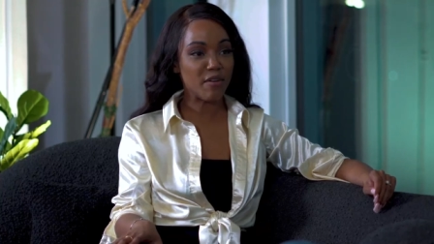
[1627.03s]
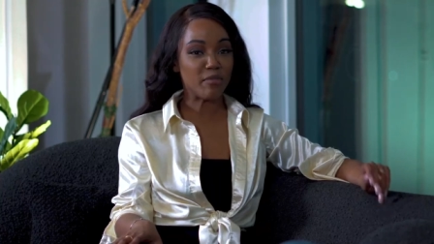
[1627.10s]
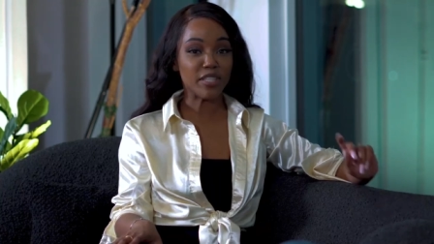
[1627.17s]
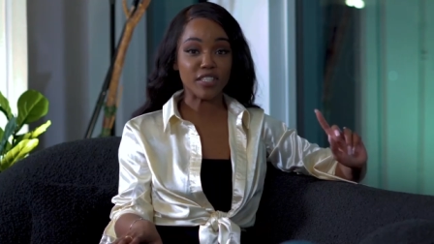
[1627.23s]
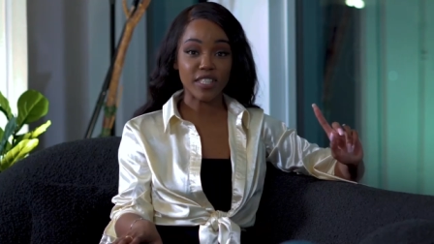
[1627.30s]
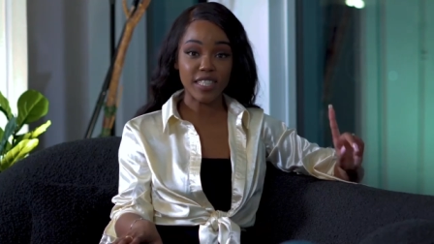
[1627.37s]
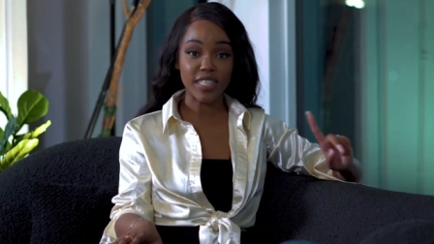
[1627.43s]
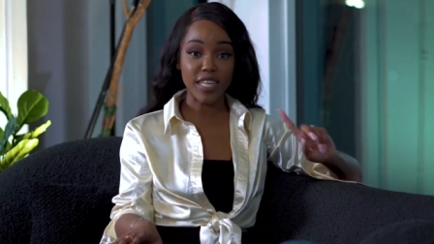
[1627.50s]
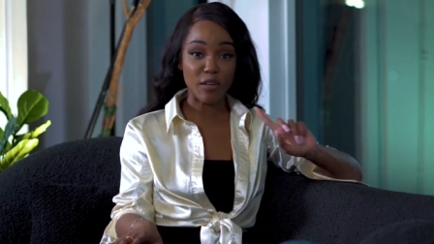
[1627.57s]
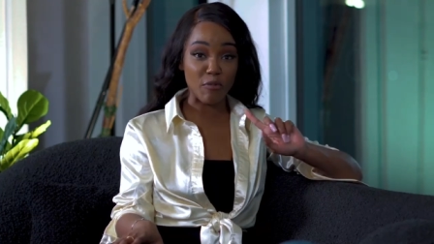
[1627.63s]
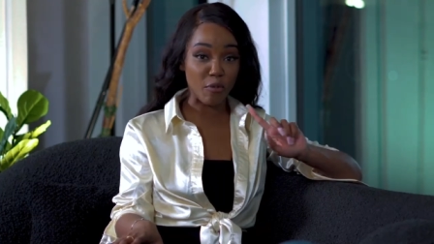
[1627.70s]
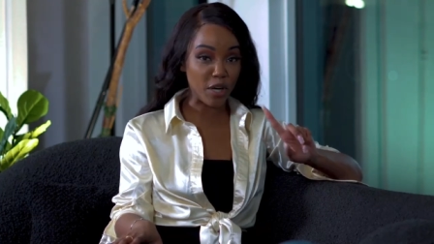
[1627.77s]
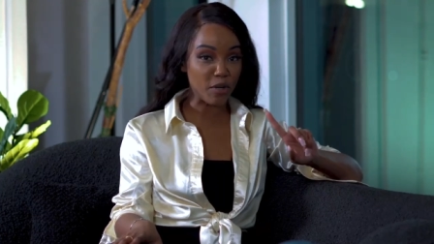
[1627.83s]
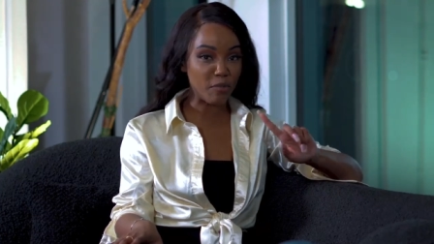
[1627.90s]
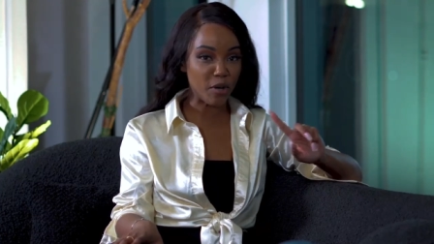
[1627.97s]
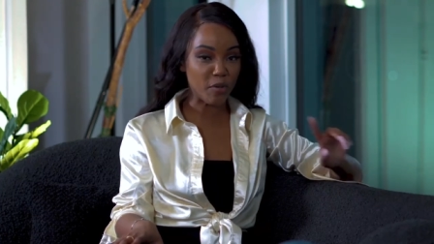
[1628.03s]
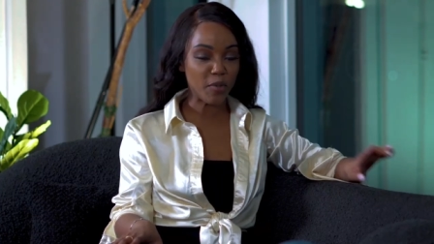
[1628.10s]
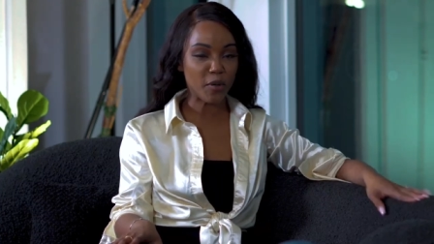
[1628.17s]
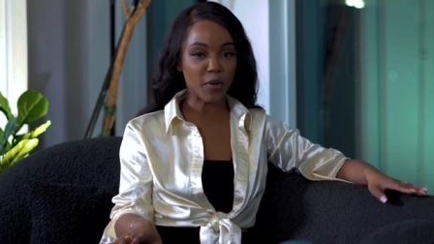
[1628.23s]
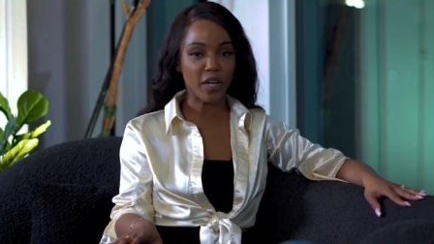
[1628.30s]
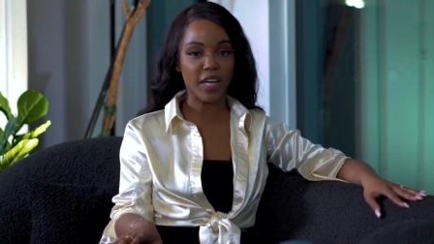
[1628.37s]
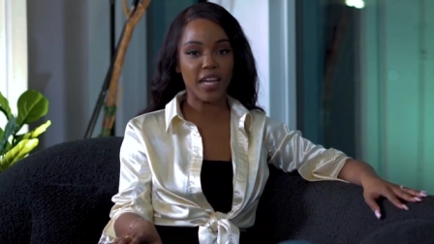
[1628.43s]
Uh, but just in one
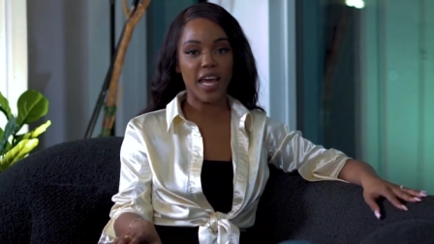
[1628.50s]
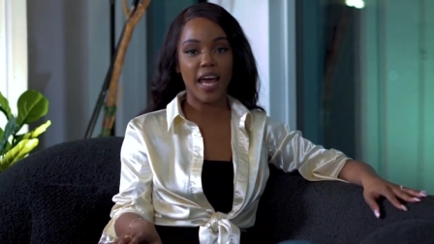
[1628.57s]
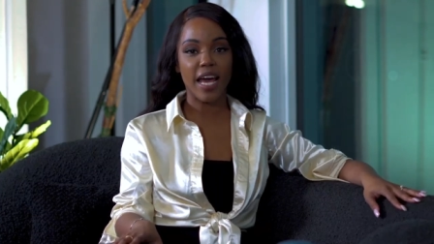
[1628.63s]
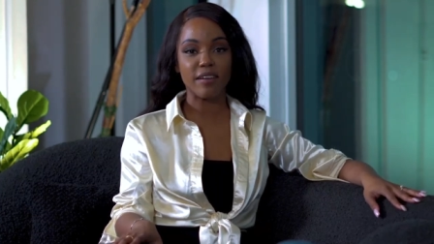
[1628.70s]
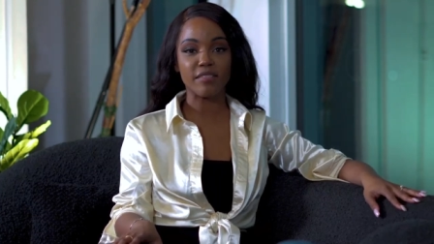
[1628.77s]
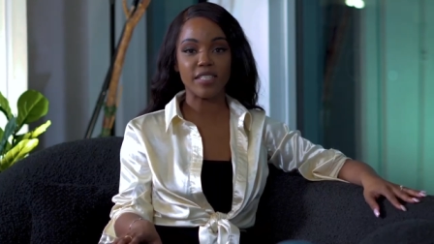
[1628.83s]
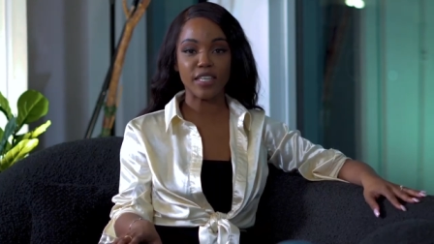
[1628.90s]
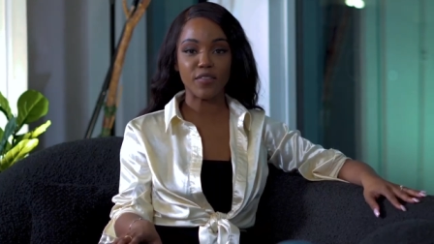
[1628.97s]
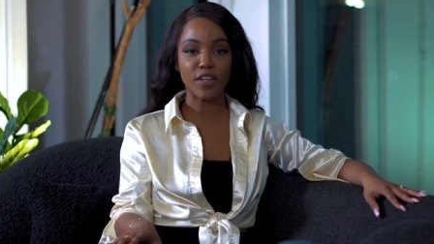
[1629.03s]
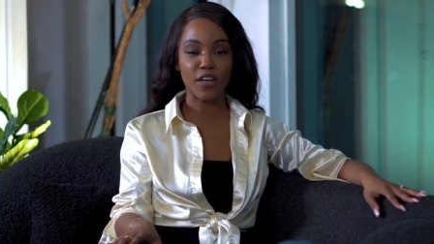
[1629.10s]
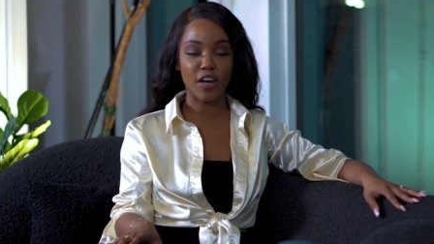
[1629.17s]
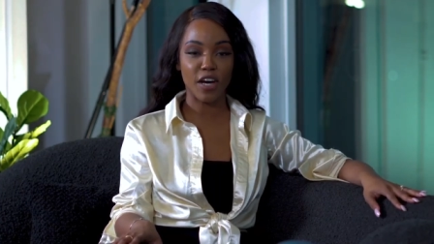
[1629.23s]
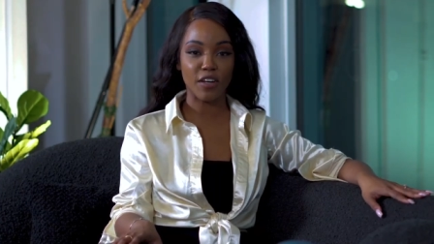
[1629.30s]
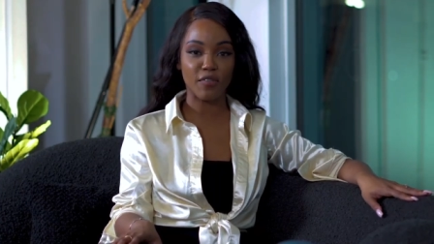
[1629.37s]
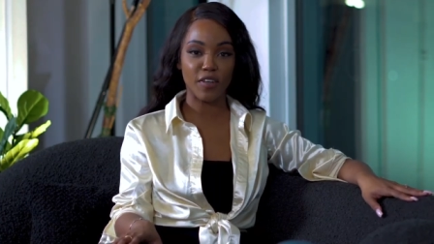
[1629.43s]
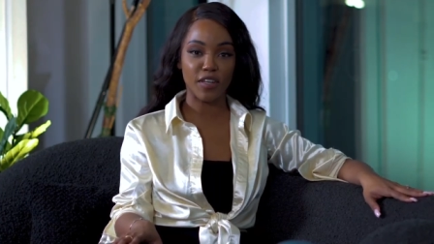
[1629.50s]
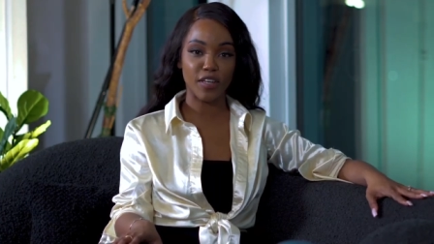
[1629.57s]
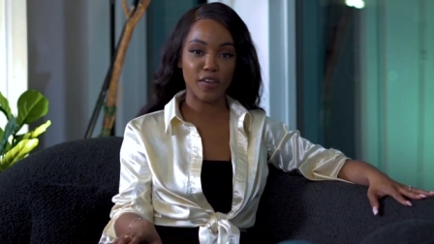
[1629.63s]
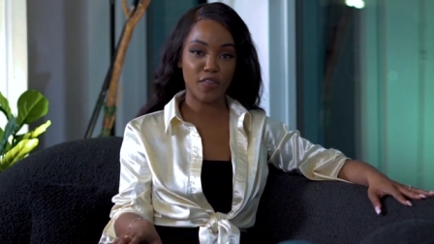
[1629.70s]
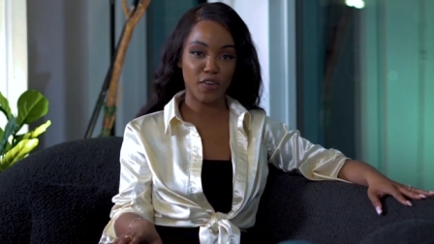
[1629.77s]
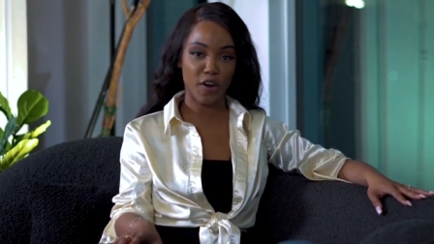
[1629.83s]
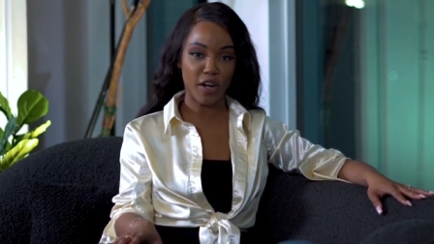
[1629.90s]
moment, we're going to have Steven
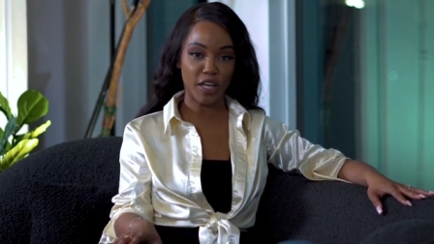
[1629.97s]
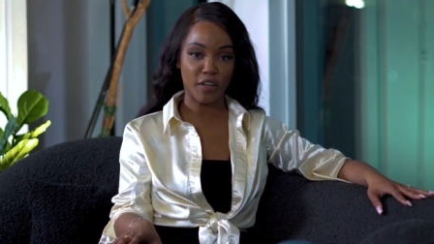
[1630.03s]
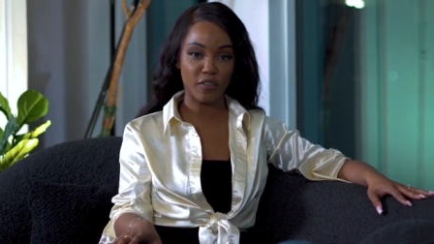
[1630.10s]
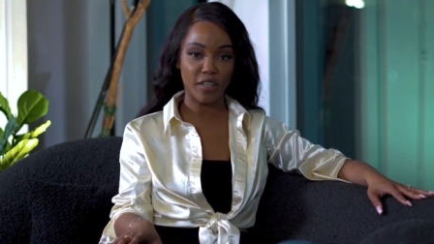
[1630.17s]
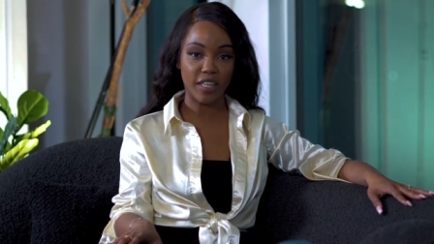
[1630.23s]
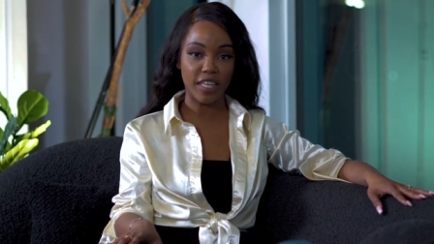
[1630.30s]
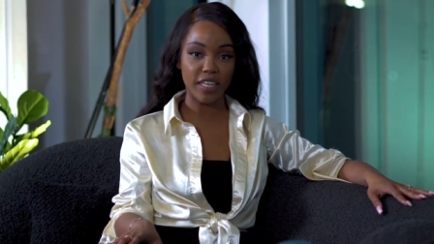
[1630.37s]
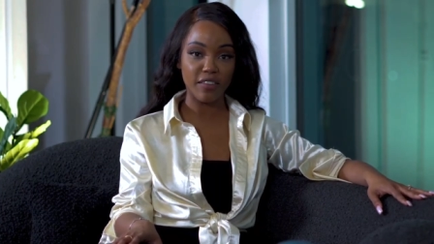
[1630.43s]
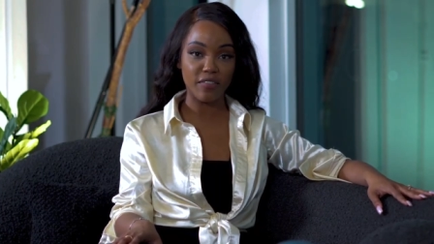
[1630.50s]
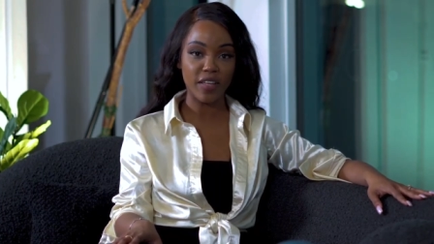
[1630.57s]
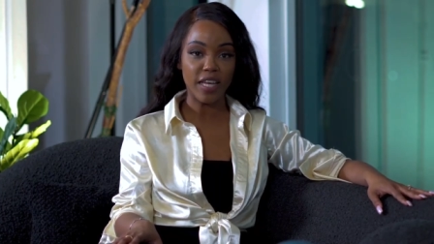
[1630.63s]
Conville of Kronic Relief,